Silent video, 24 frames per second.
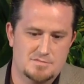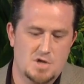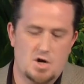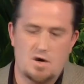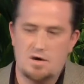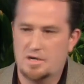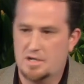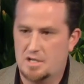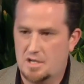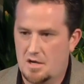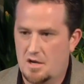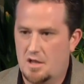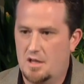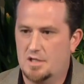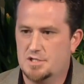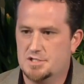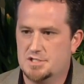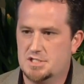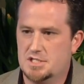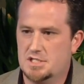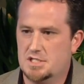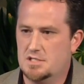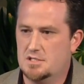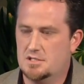
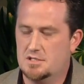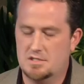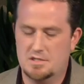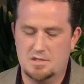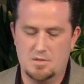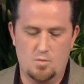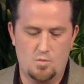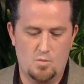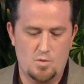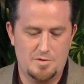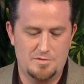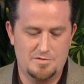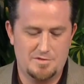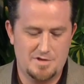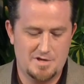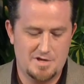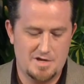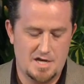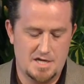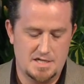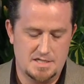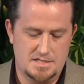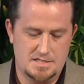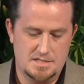archaeology, and one thing
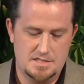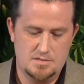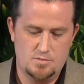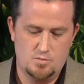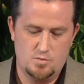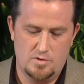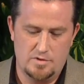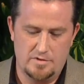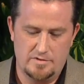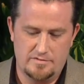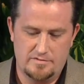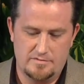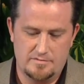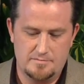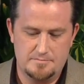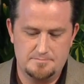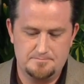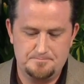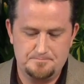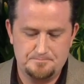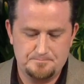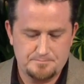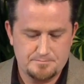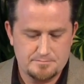I did was